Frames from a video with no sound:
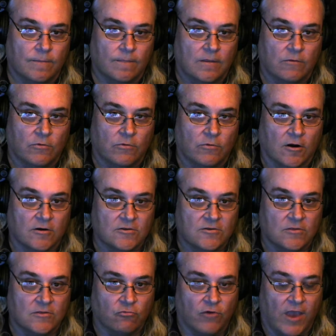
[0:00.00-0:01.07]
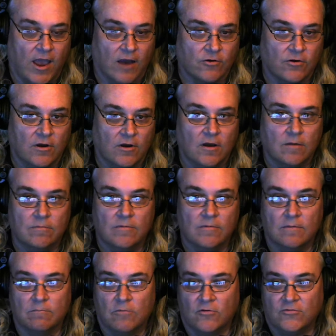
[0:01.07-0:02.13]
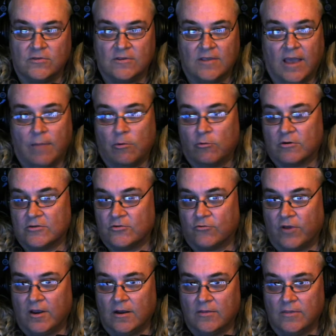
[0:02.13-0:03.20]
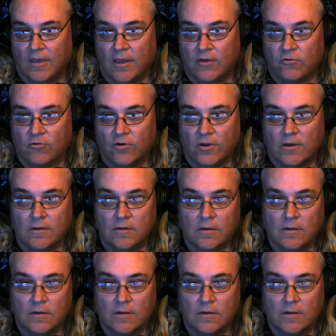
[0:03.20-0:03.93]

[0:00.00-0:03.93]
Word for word: in regards to the Reactor Hub, most of the time it works great on the Android.